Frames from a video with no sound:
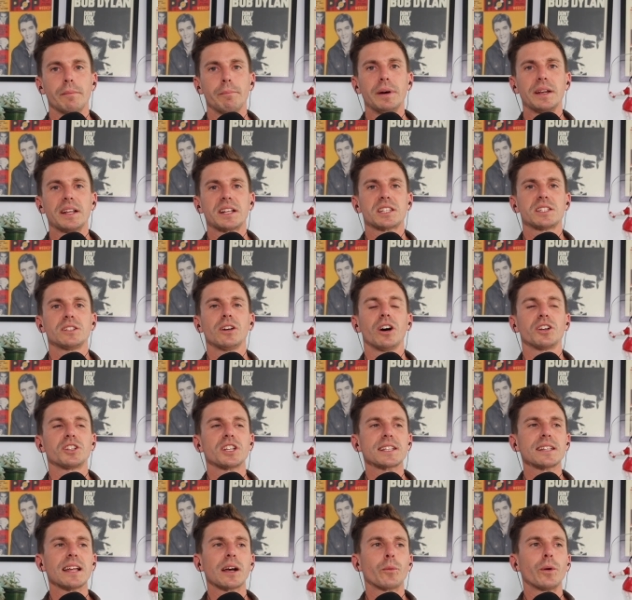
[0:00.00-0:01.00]
But it's not.
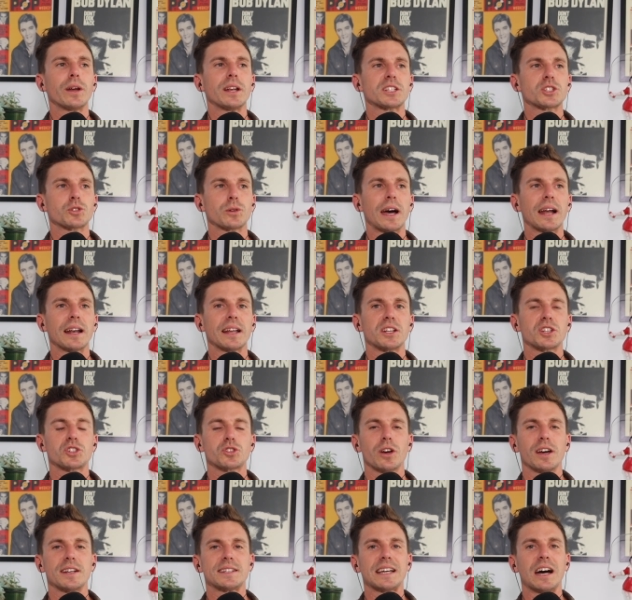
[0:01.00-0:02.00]
Just like when Australians
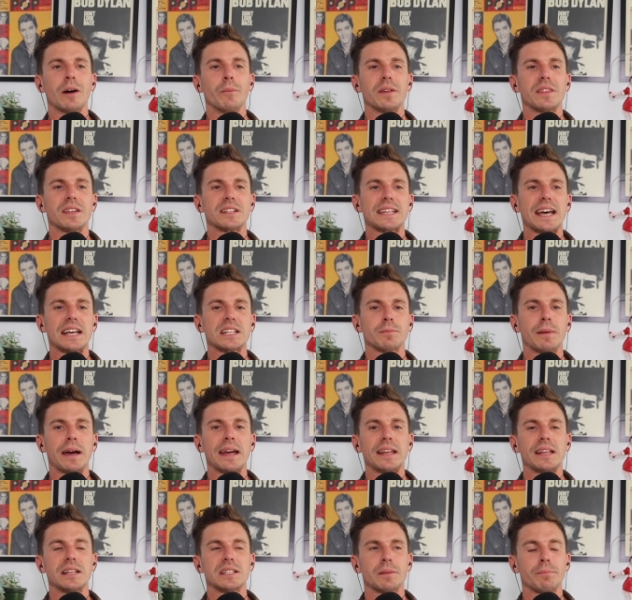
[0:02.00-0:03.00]
try and tell me that
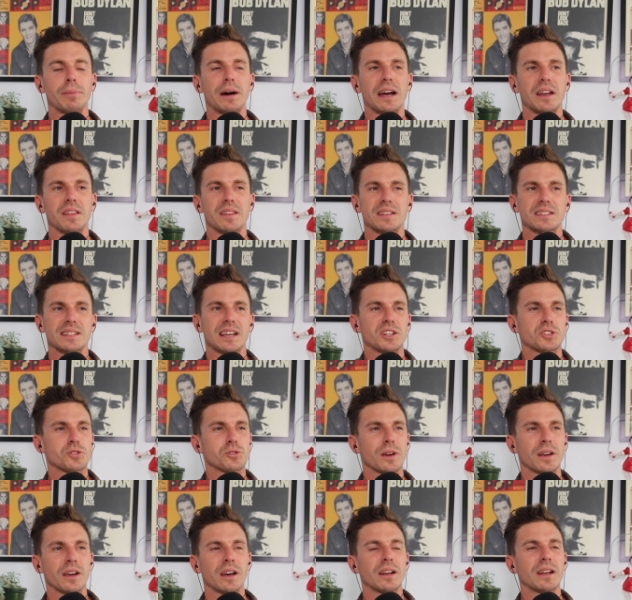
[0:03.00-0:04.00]
Tasmanians are part of this
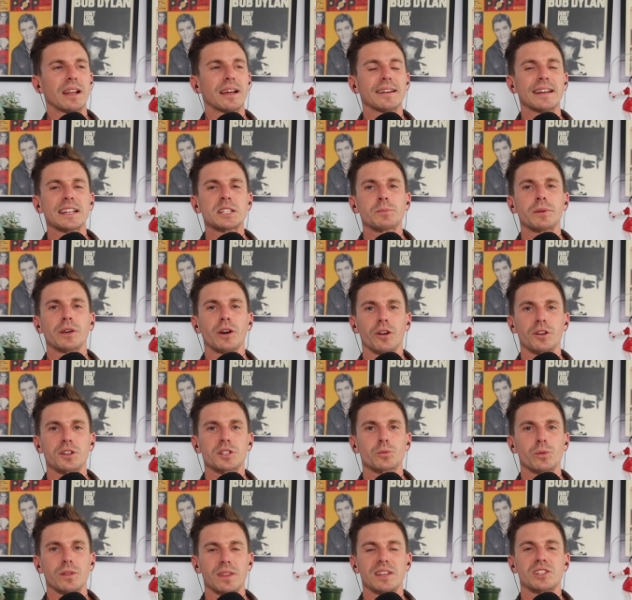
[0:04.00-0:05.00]
country, I go, like, let's be
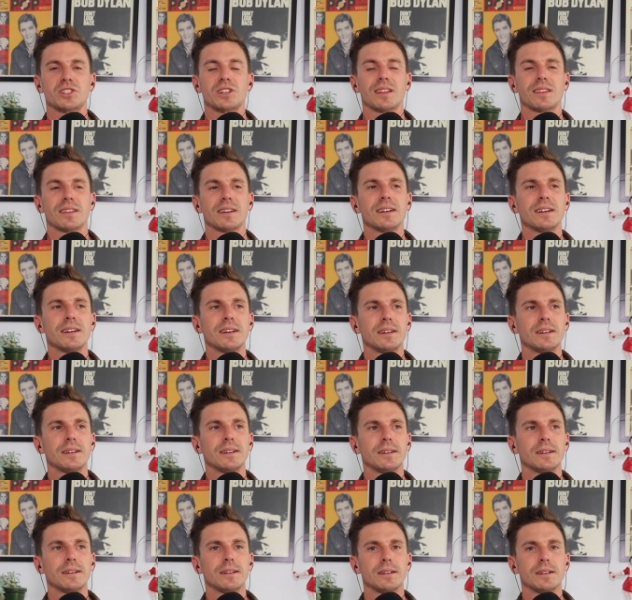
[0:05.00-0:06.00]
honest with each other.
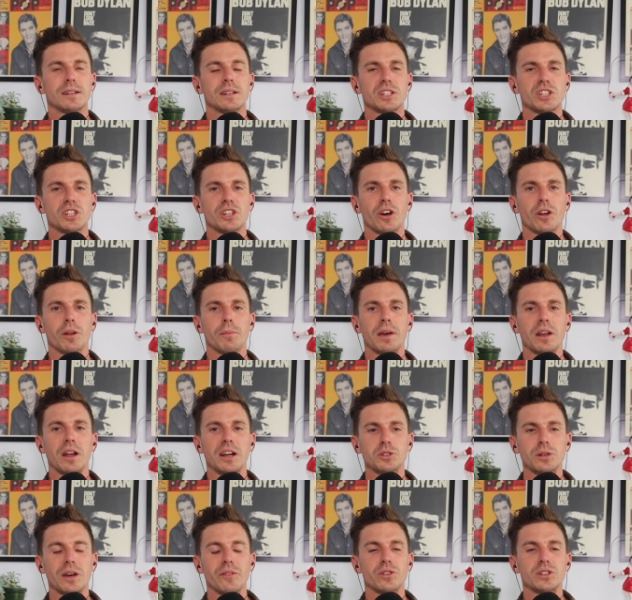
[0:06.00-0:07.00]
Do you know what I mean? I
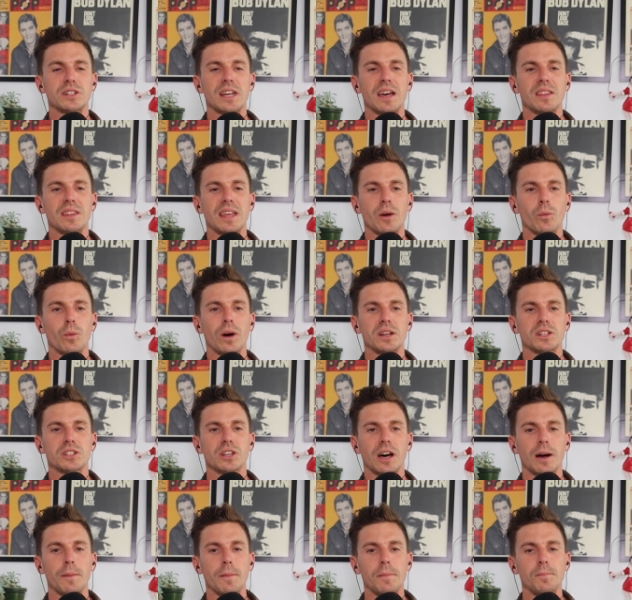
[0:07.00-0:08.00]
travelled down there one
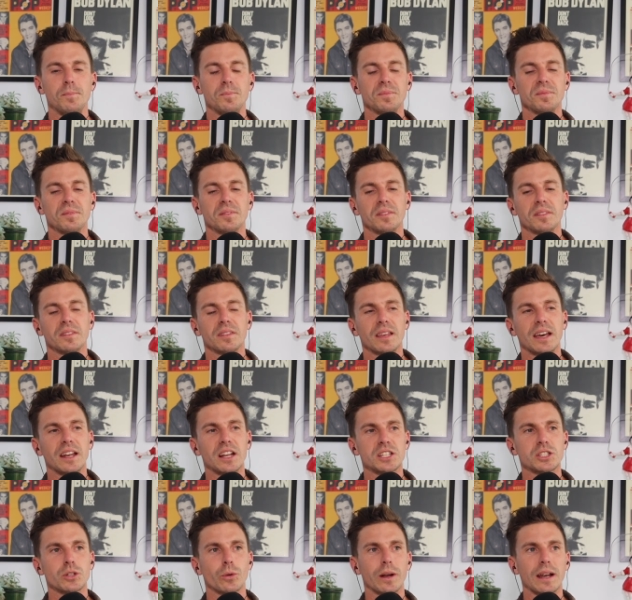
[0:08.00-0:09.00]
time and and
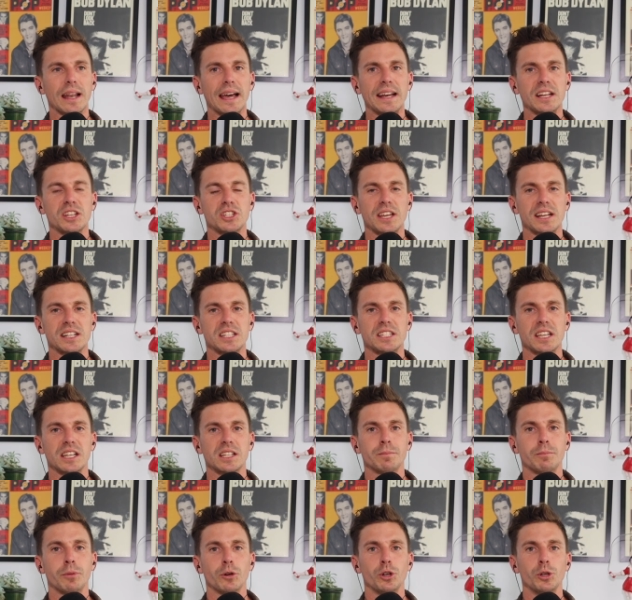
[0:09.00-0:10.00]
I saw a lady. She had
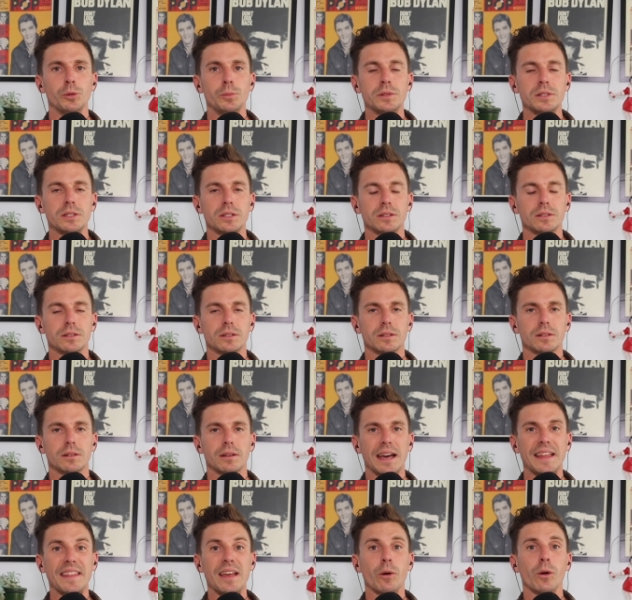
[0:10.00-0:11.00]
six boobs,
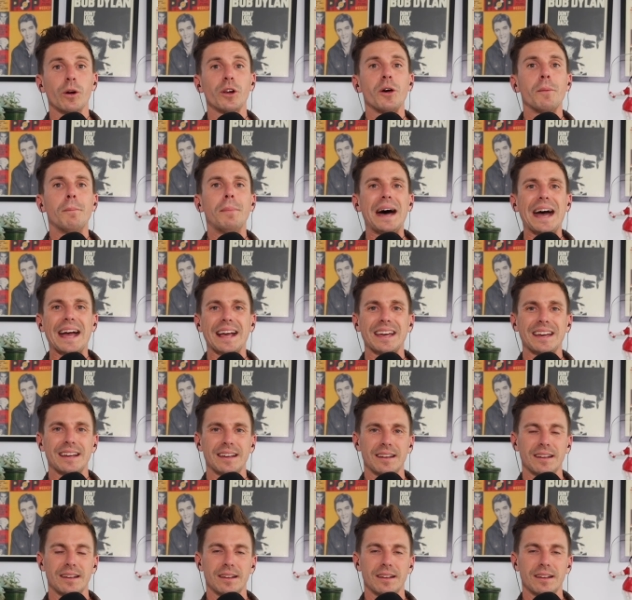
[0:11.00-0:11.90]
and they were on her back.